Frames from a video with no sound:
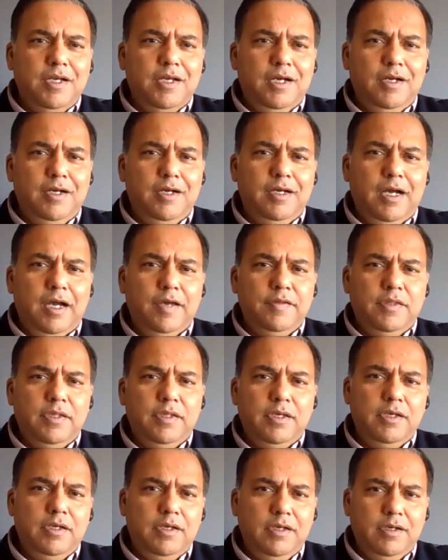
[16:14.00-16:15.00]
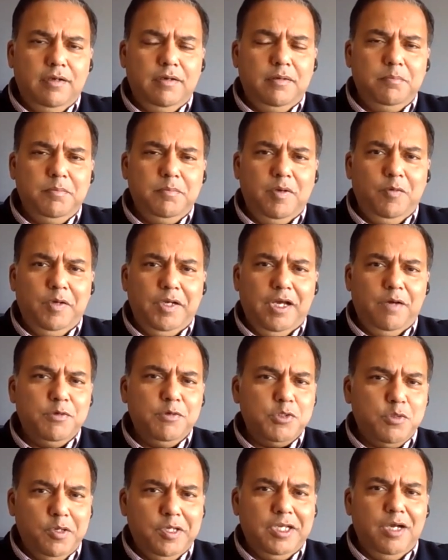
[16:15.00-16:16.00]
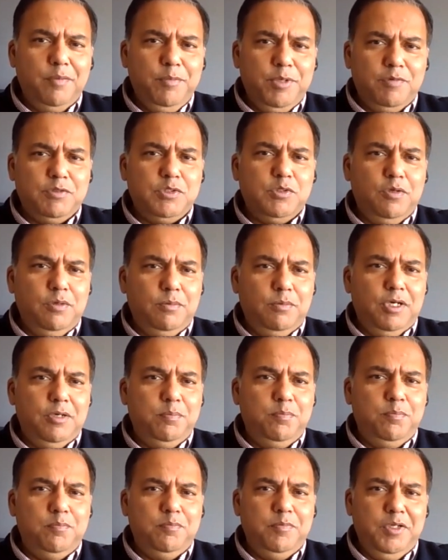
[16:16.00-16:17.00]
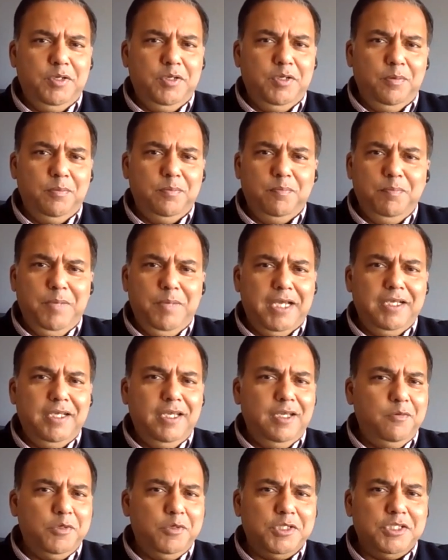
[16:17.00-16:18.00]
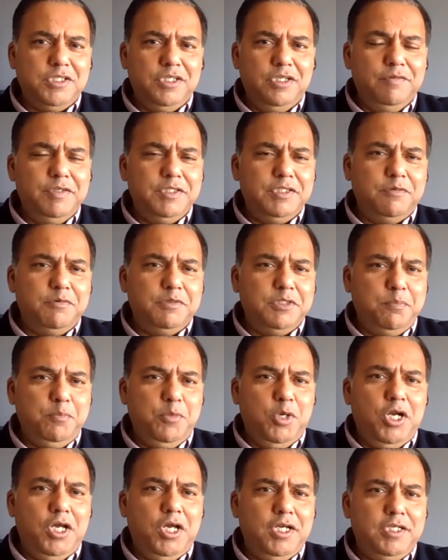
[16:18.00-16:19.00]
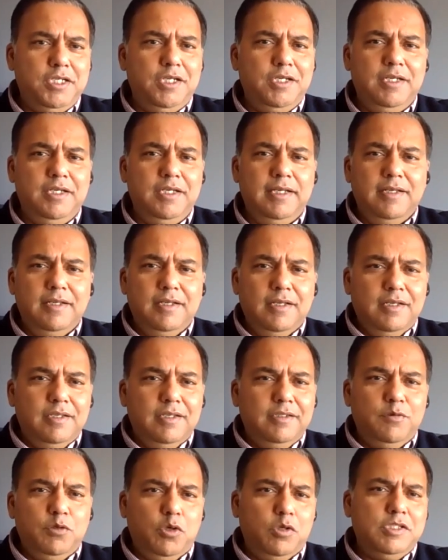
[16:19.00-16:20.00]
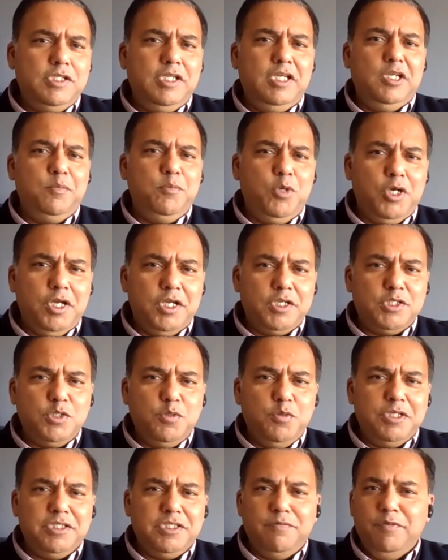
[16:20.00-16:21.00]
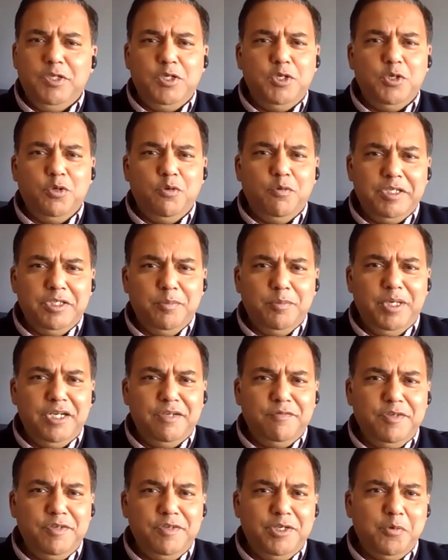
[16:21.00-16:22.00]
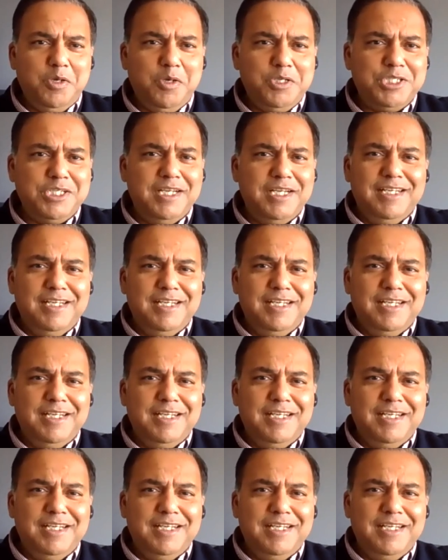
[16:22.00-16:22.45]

uh, I think um, when I was growing up, it was all about you know banking was a service, it was a product, and they were all selling products to us, and we didn't know what the benefit was.